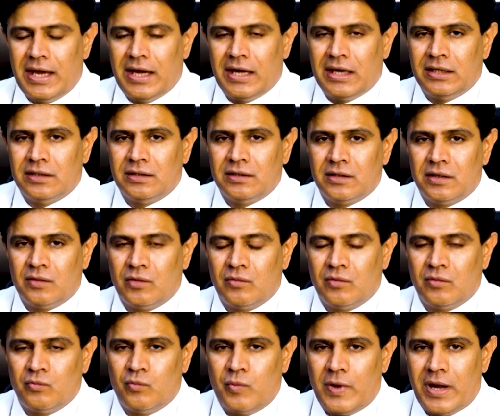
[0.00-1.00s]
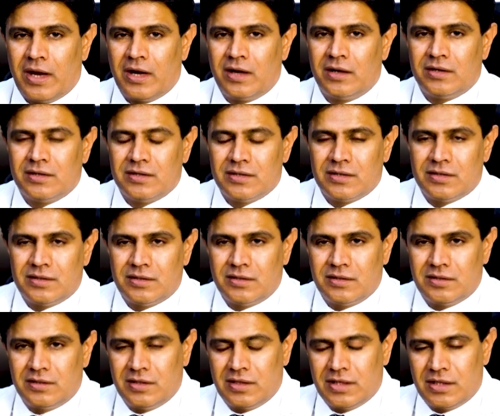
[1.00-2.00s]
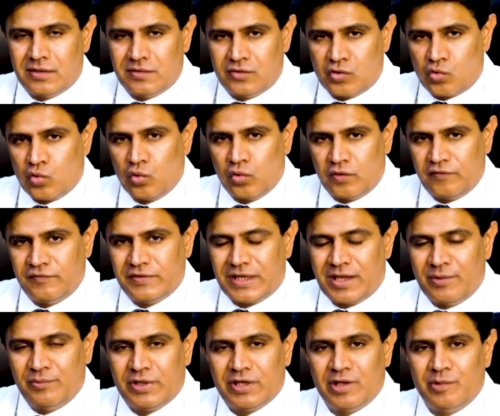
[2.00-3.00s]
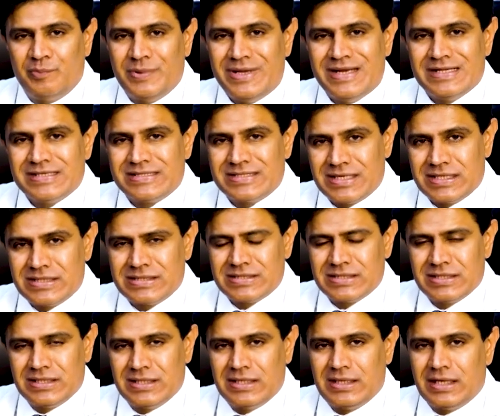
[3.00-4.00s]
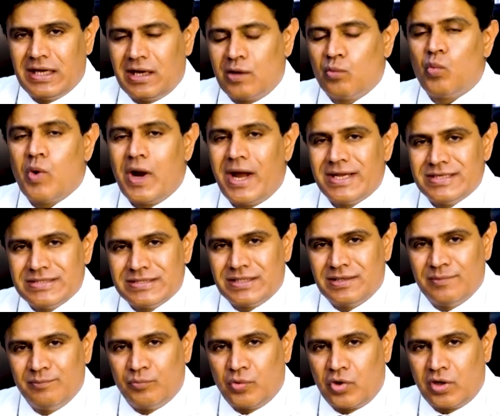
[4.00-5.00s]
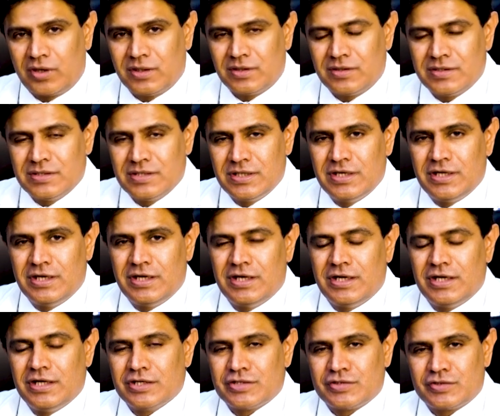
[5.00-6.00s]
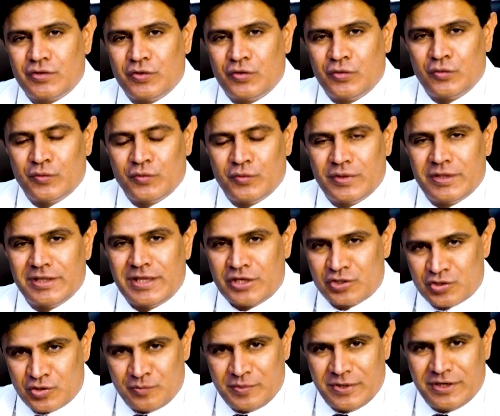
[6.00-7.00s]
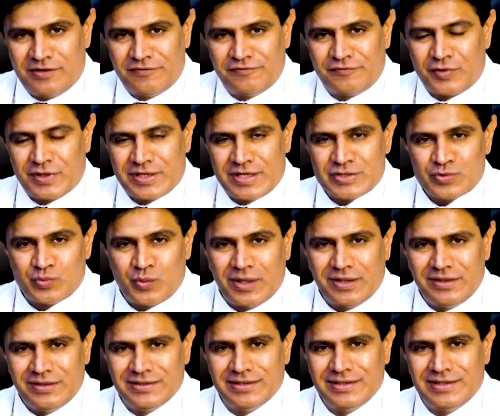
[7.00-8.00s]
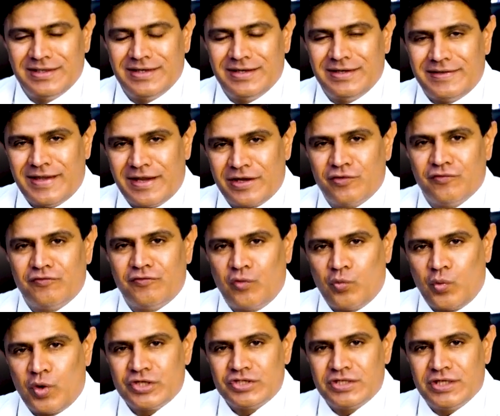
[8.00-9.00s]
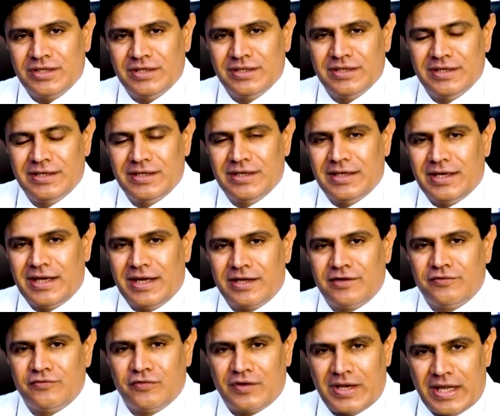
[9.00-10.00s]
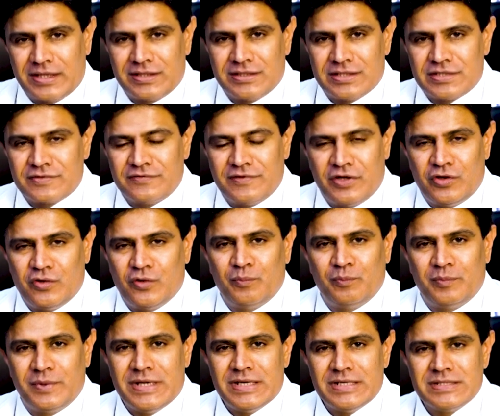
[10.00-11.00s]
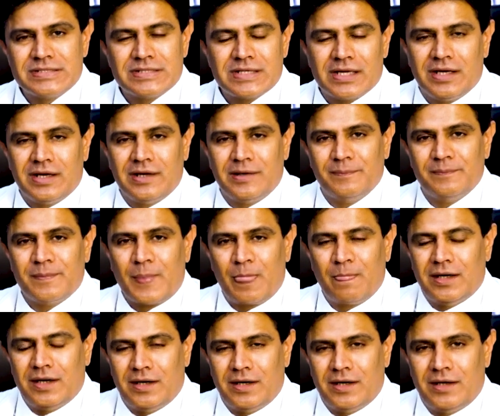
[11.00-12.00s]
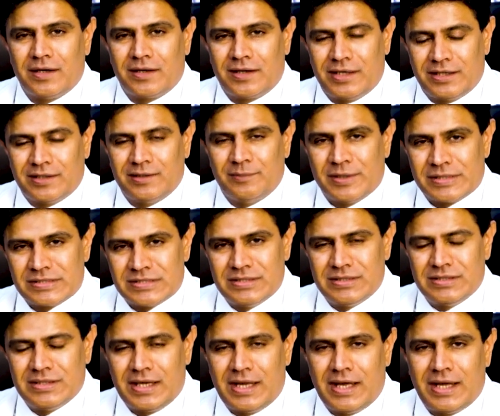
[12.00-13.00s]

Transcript: and where the role of the chemical peels is and why is it important. So that should be enough for this one. Thank you for watching, and if you like this video, please uh, Uh, click the button